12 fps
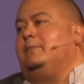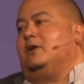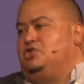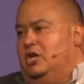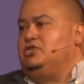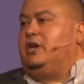about
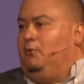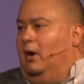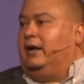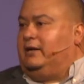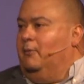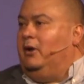JJ
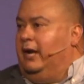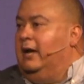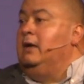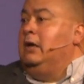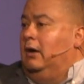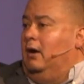Watt. Come on now,
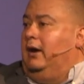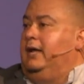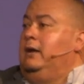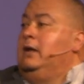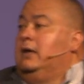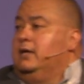all right?
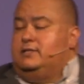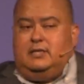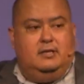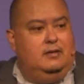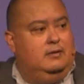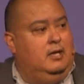I
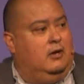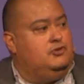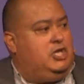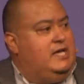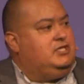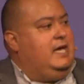said, "You know,
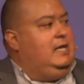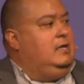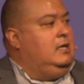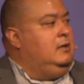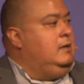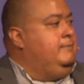JJ,
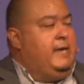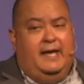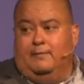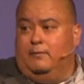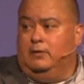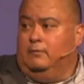uh,
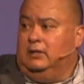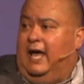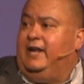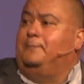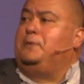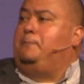man,
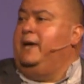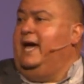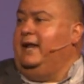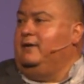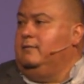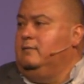light up the
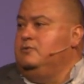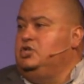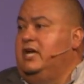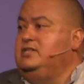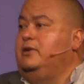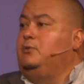pit."
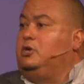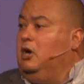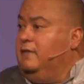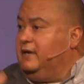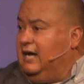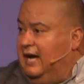JJ would call
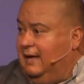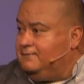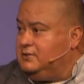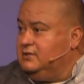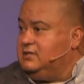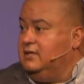the cops.
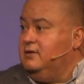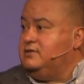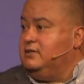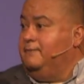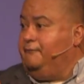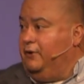He'd say, "There's
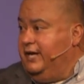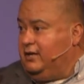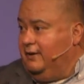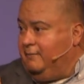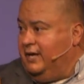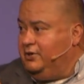some freak
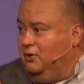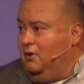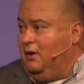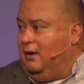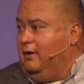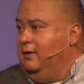at my
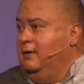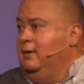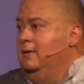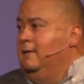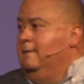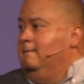door.
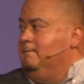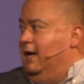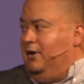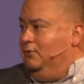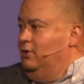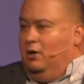I
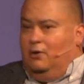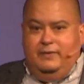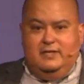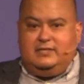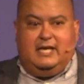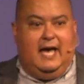don't know
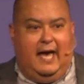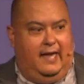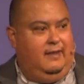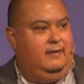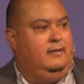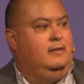this guy,
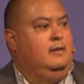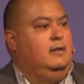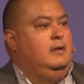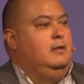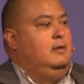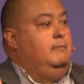
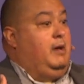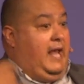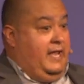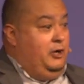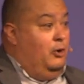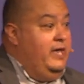but I
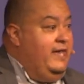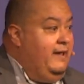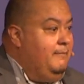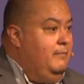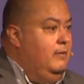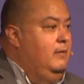know
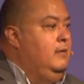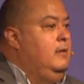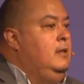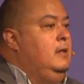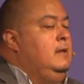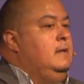him."
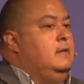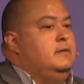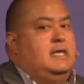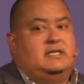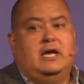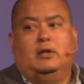
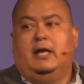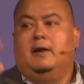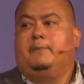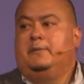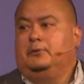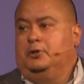That's how a lot of
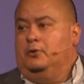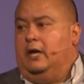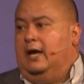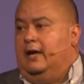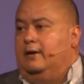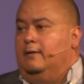people know
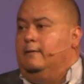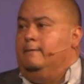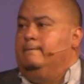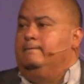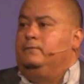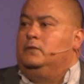God.
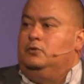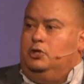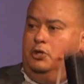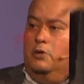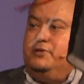You know the